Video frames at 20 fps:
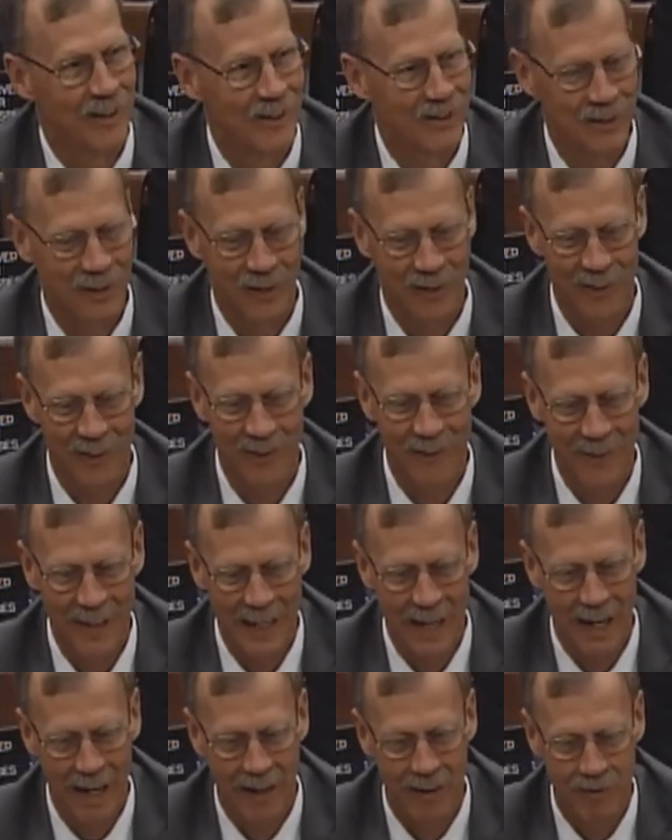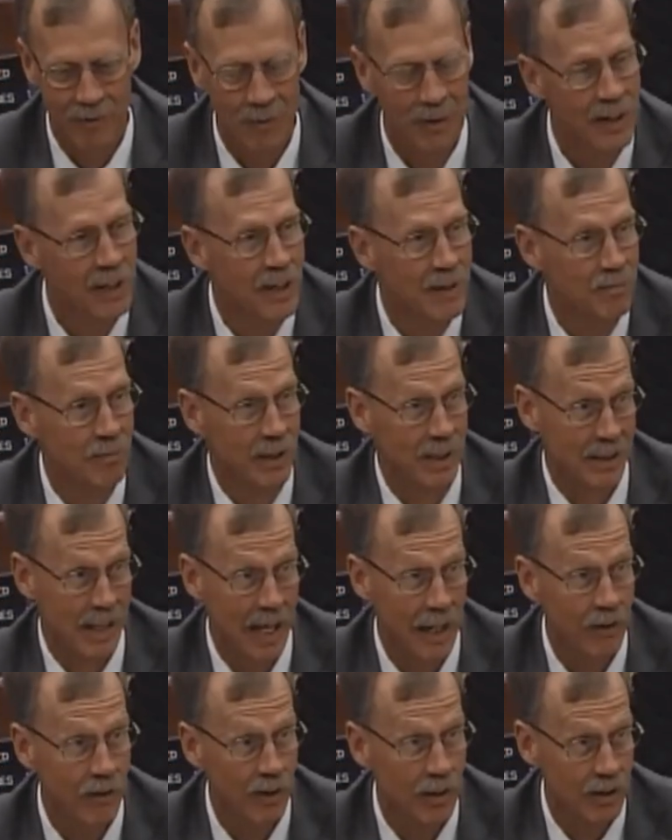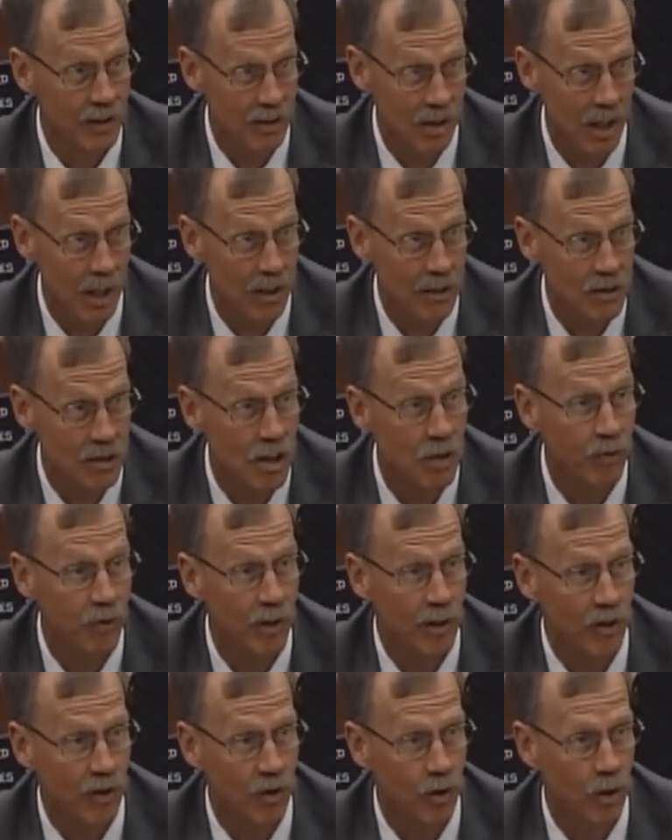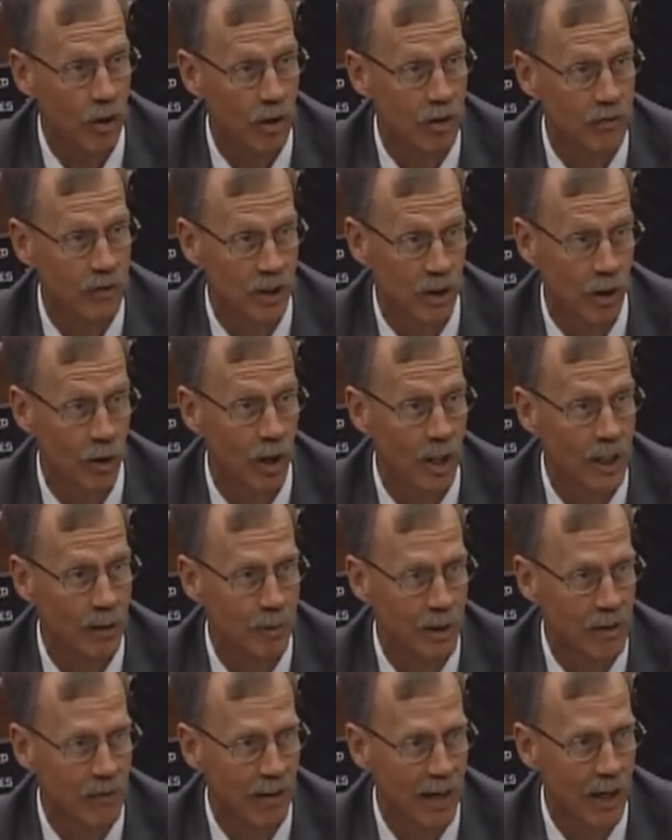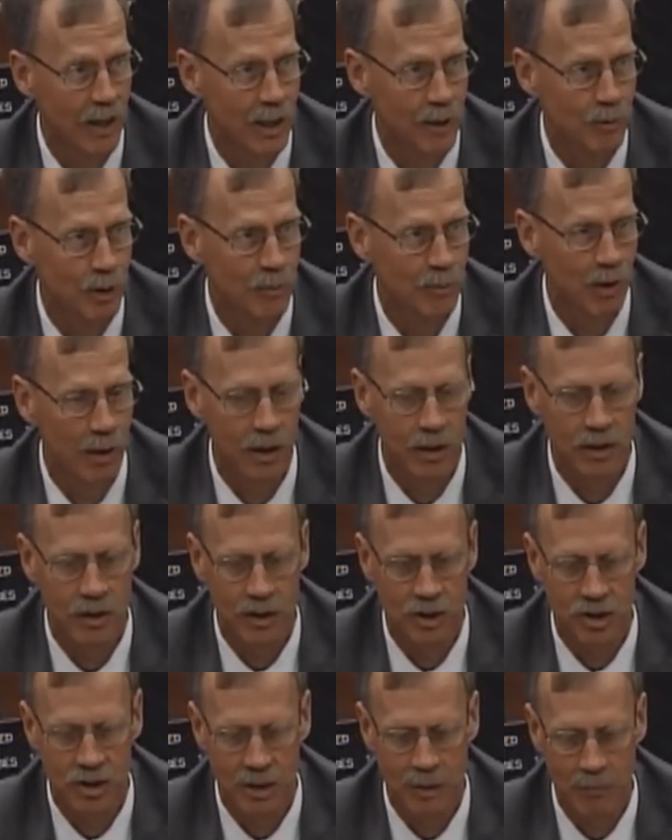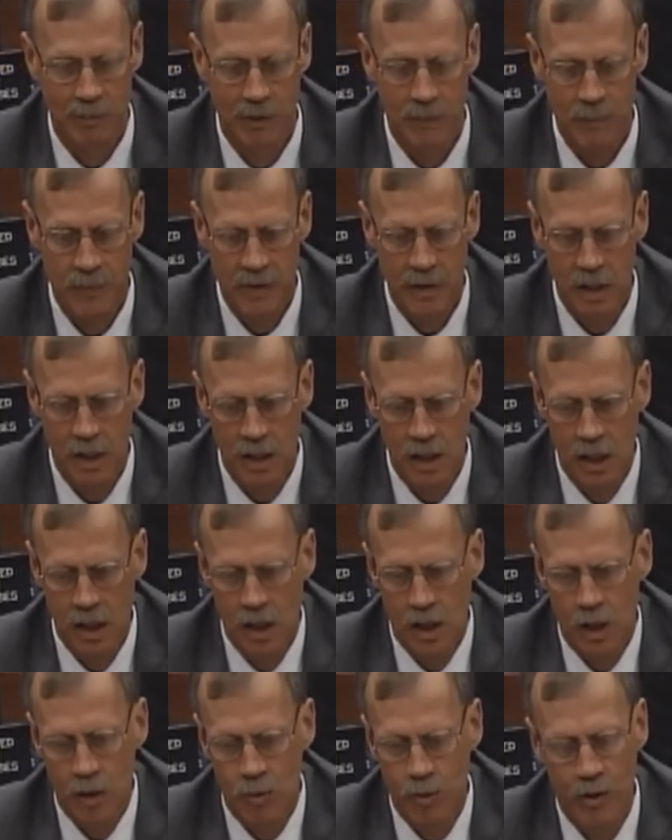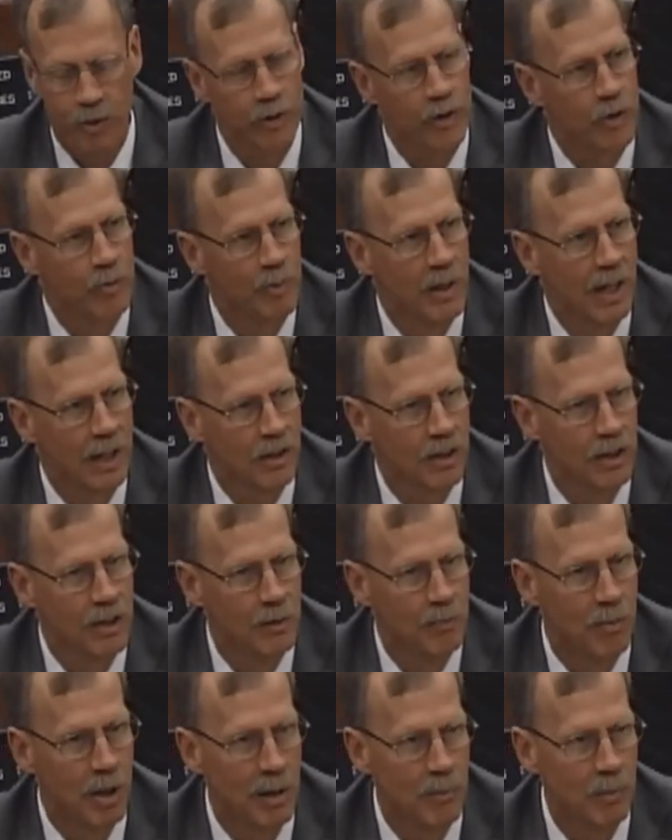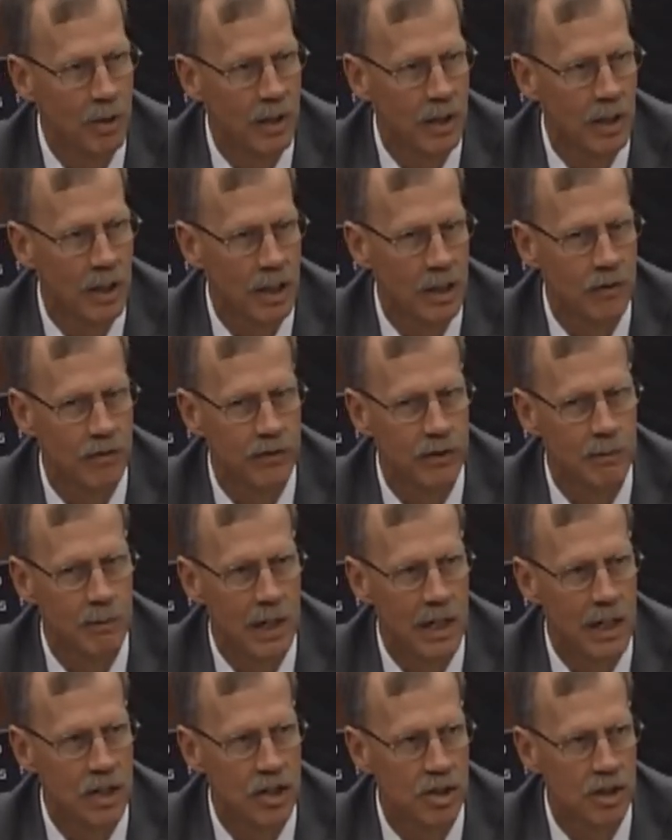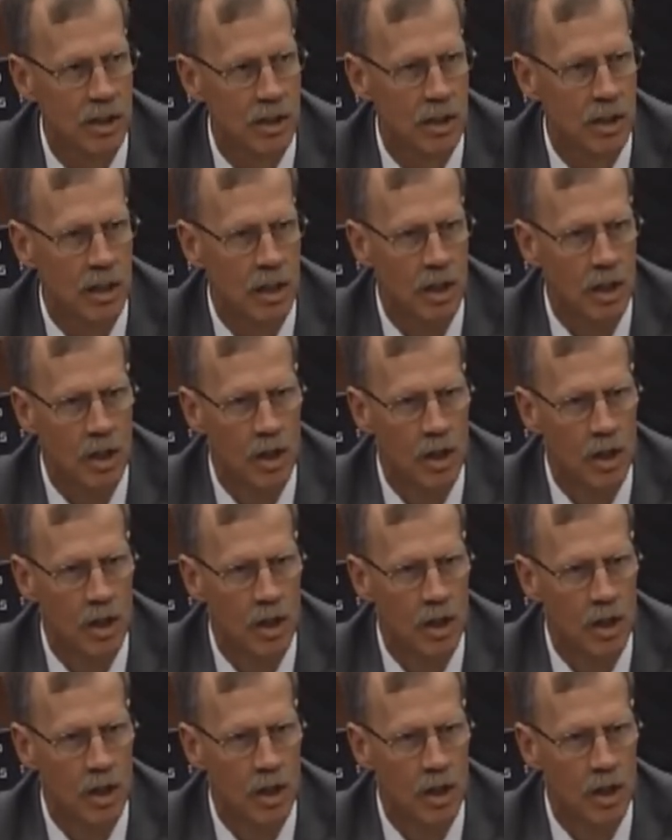cultures than we have, but that's a different sort of incredibly valuable partnership. with respect to the public information,